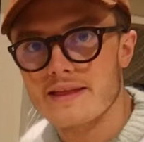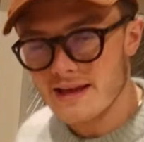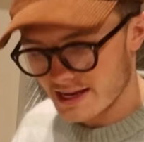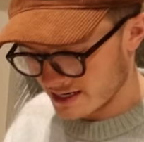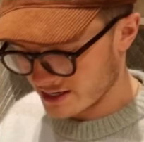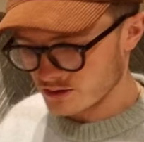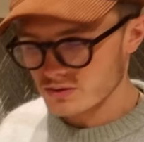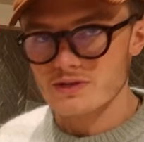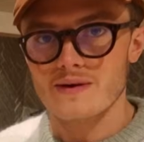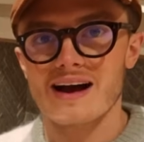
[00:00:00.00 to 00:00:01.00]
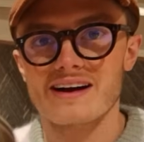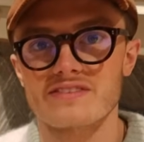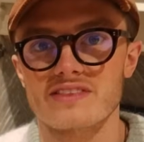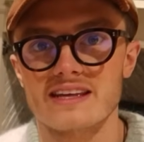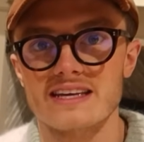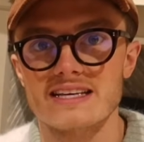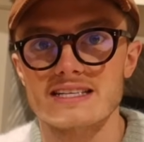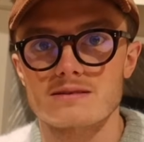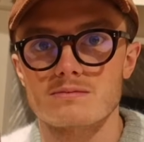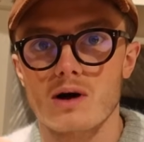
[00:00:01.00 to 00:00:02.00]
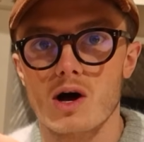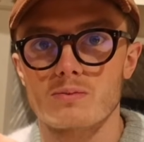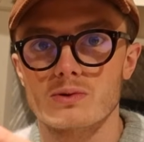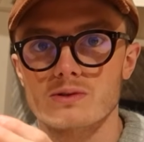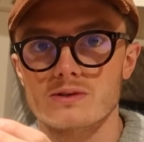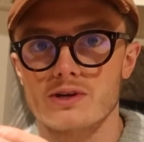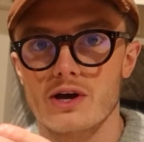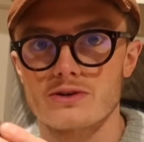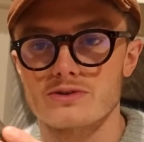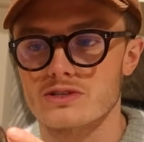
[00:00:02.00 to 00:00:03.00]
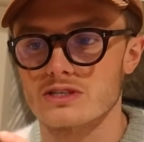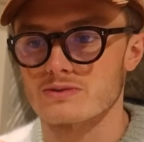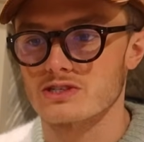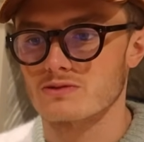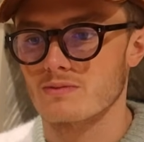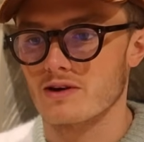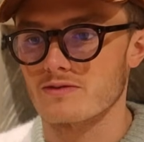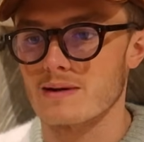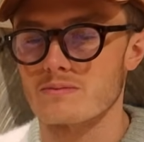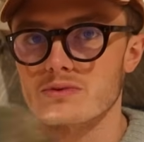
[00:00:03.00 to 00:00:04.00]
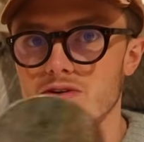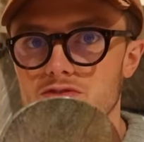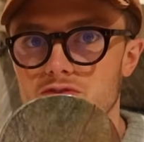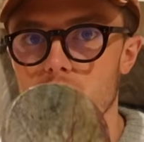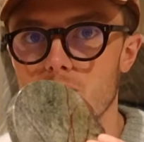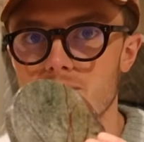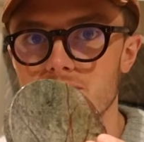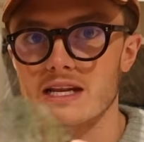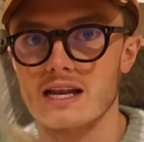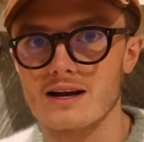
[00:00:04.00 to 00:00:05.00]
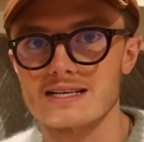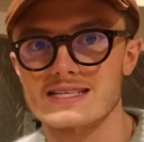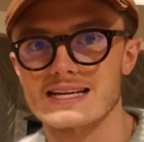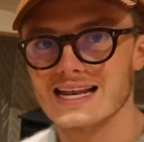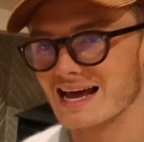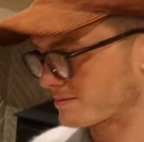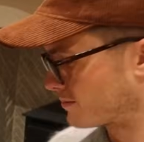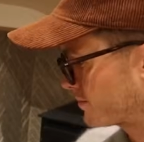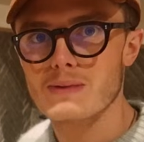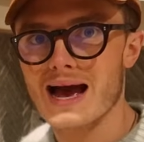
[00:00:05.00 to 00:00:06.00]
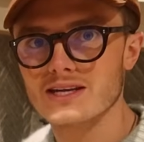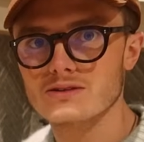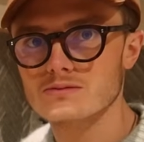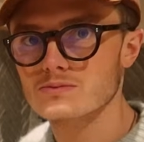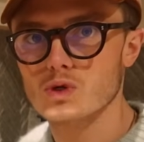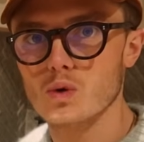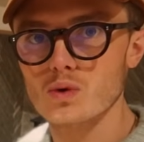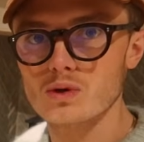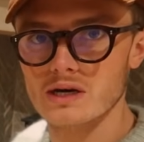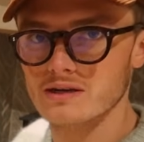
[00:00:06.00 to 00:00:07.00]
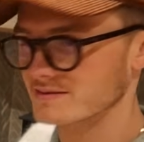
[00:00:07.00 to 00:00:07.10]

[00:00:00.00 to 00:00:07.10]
And then I also have these marble coasters, which you might remember from the lights and lamp panel talk